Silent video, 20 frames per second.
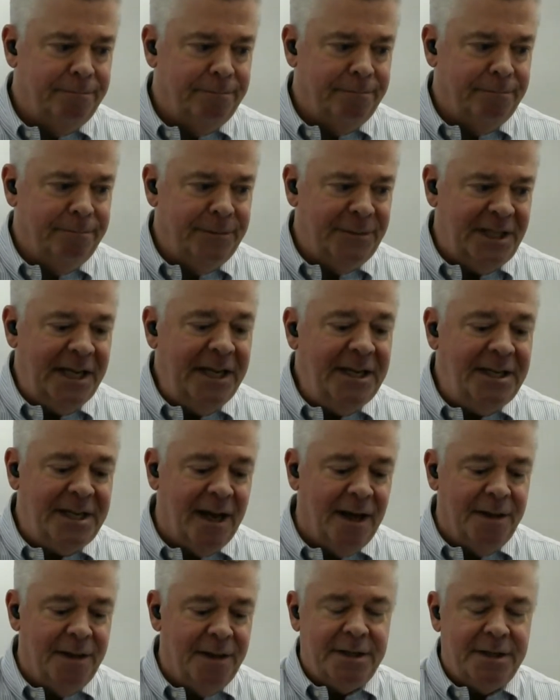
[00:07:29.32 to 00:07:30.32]
detail
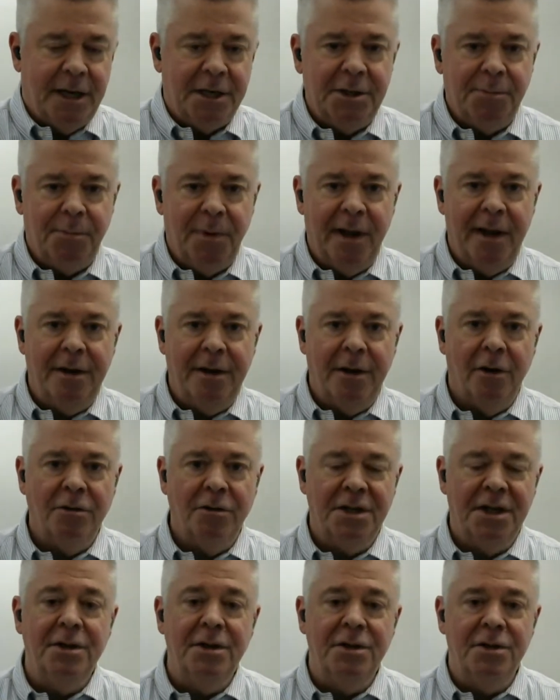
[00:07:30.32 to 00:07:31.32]
that Touchplan goes
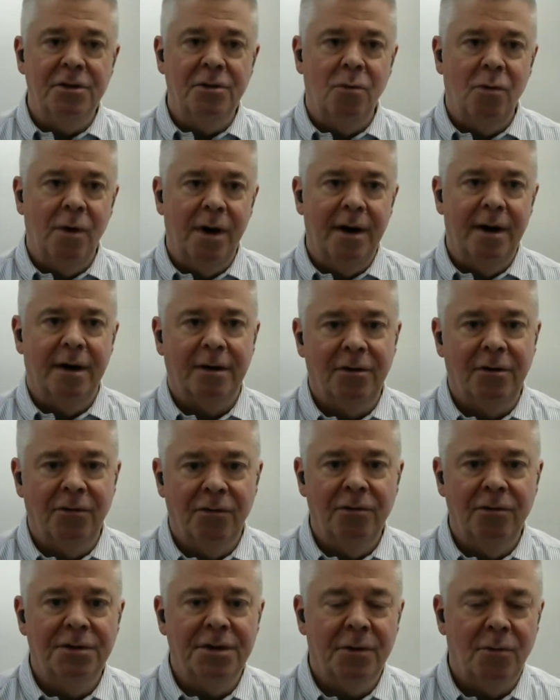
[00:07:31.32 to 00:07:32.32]
into where
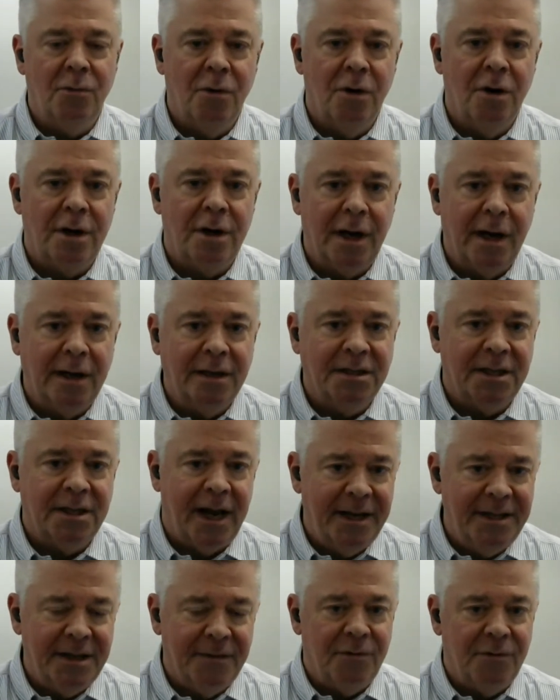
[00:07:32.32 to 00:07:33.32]
crews are working,
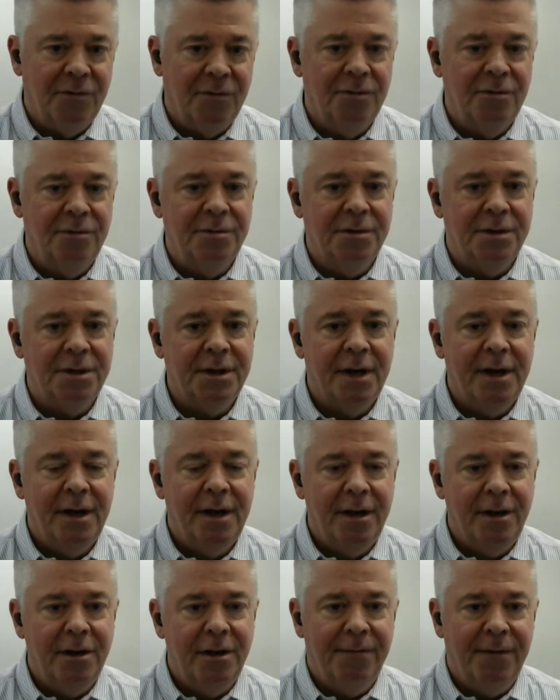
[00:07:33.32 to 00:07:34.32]
size of crews,
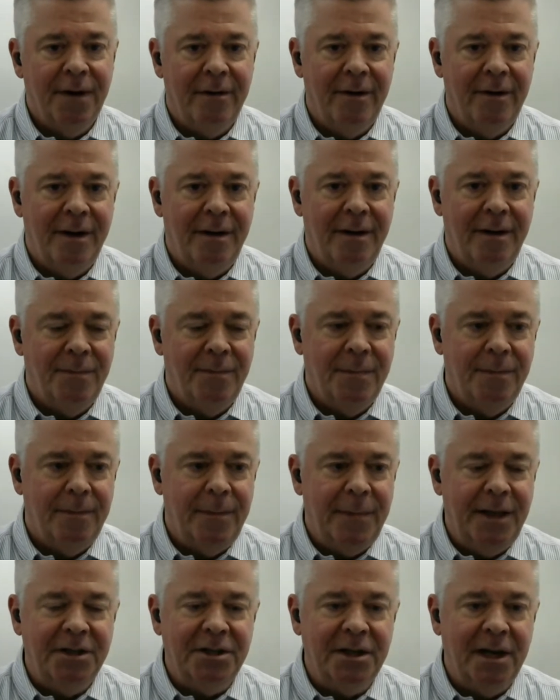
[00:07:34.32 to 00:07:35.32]
you're very
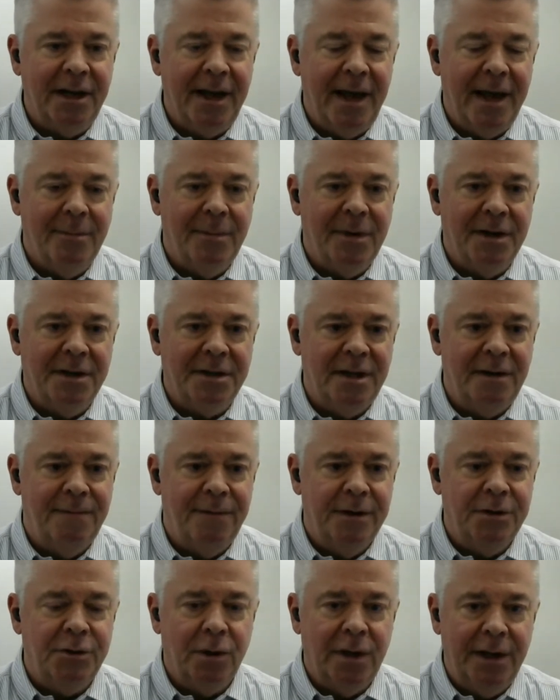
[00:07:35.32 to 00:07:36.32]
easily able to see
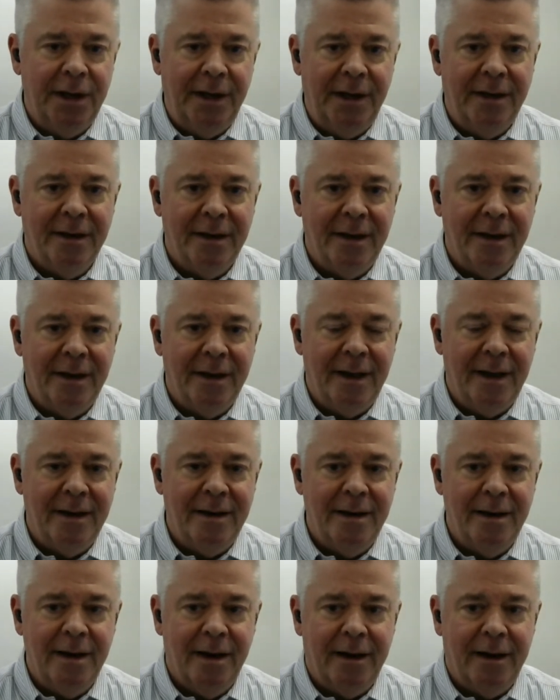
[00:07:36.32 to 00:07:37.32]
visually
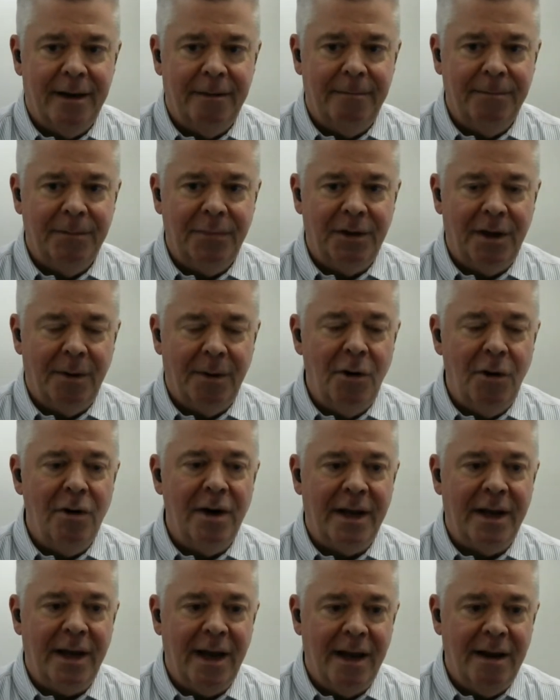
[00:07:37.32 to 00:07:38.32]
and
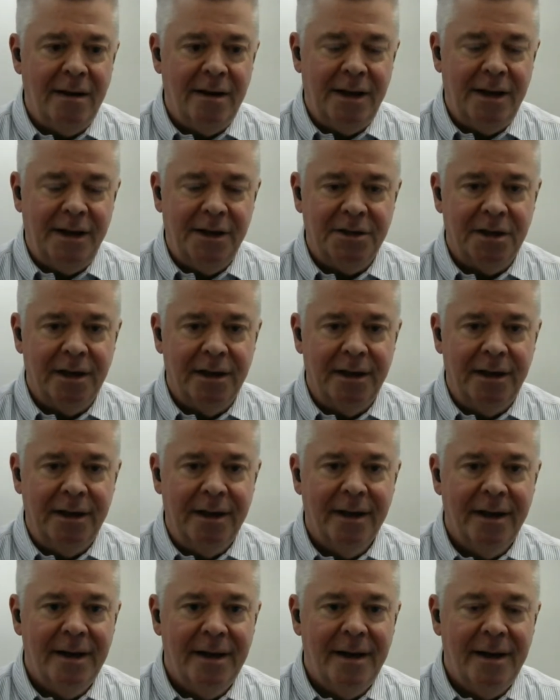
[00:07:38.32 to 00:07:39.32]
communicate easily
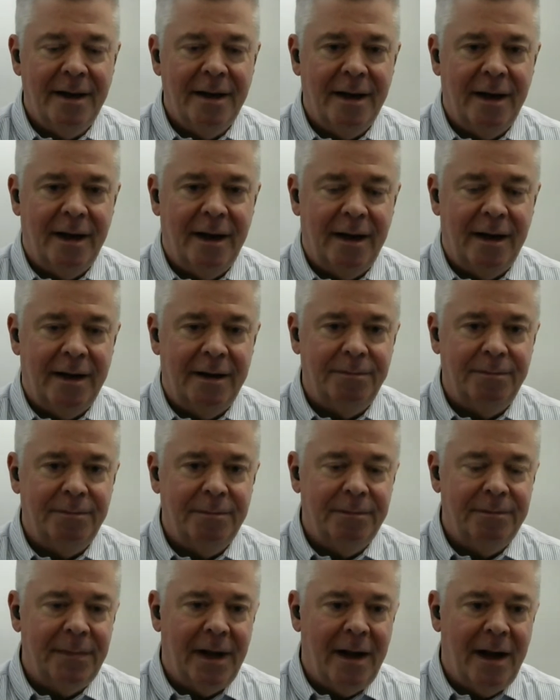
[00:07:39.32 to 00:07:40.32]
how
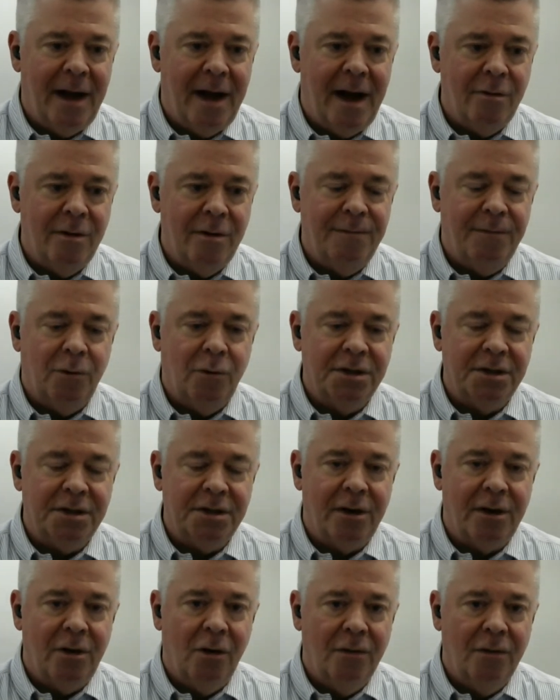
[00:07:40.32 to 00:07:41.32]
to
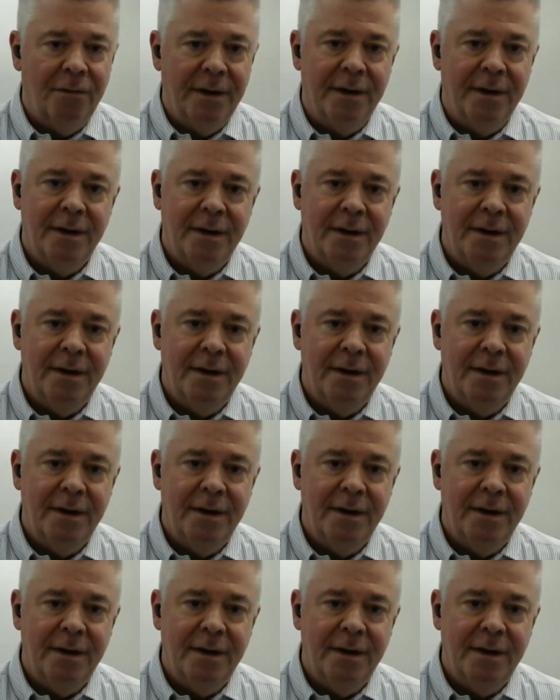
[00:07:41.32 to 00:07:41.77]
enforce the COVID